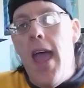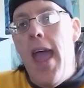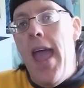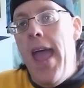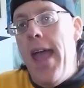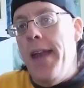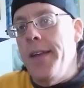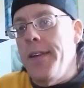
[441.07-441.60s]

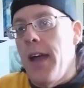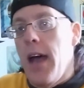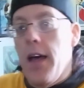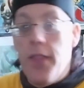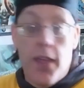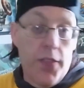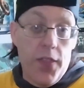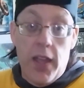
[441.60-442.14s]
and
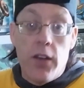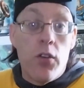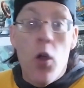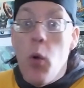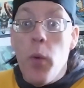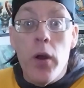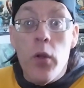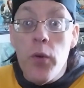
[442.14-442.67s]
they think
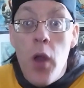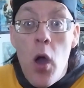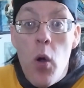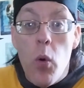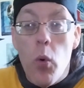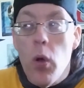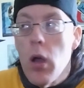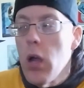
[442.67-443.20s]
no one will
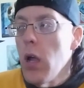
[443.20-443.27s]
know.